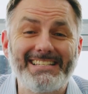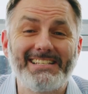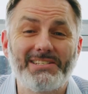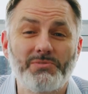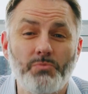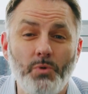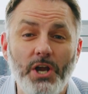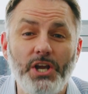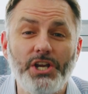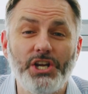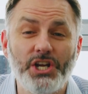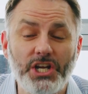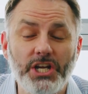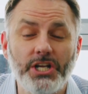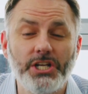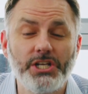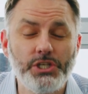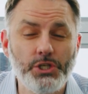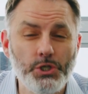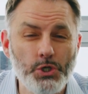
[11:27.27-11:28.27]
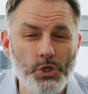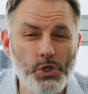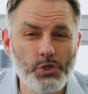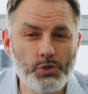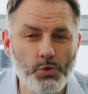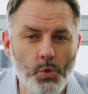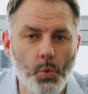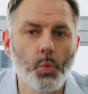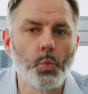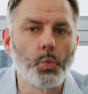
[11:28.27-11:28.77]
is where you're gonna
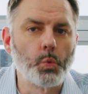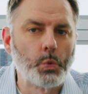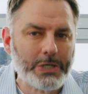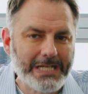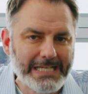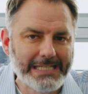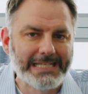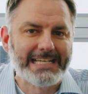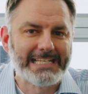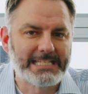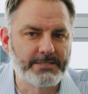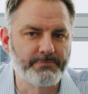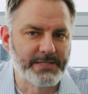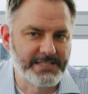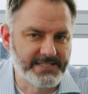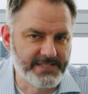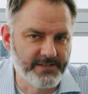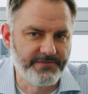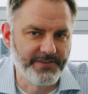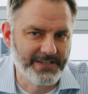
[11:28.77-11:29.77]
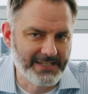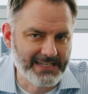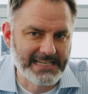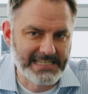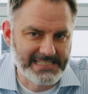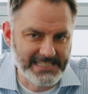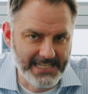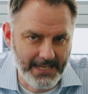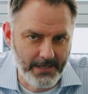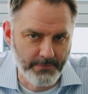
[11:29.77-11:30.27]
use really specific
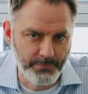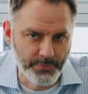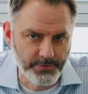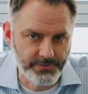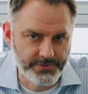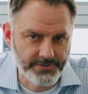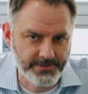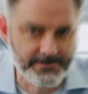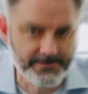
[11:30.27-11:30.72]
examples.